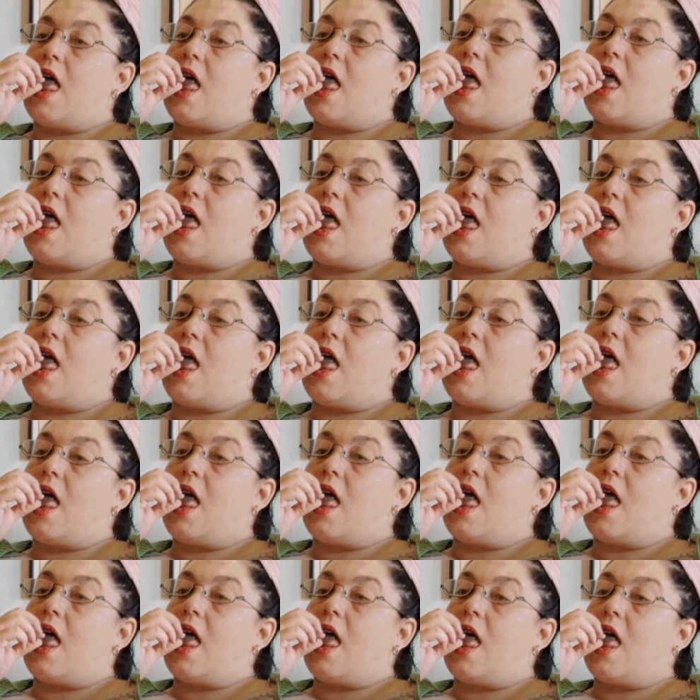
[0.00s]

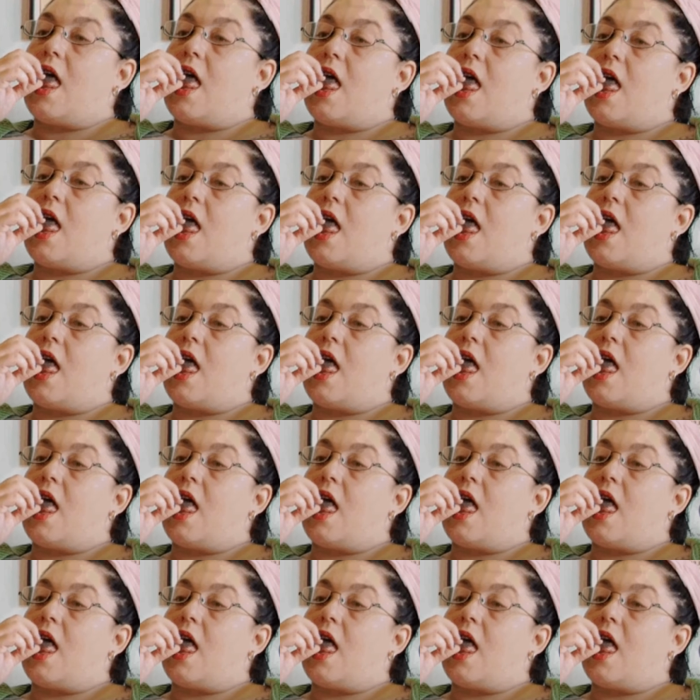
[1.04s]

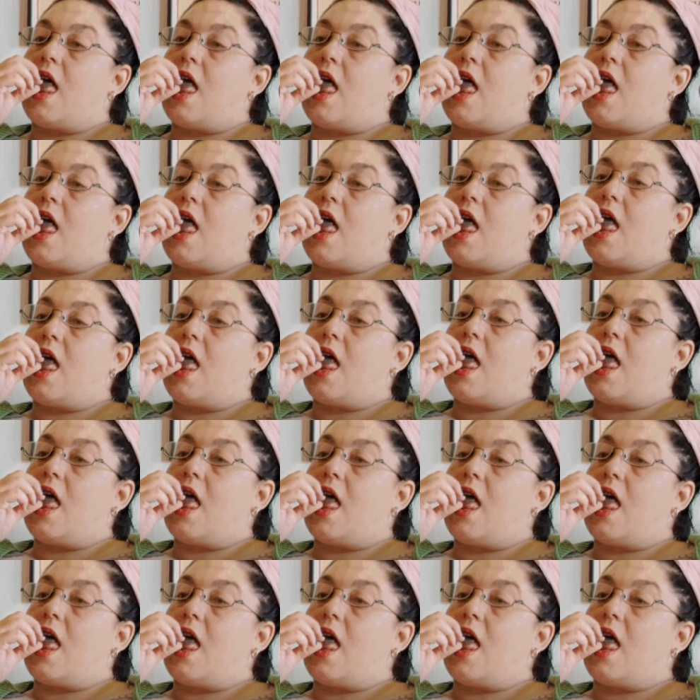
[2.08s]
The person shown says nothing.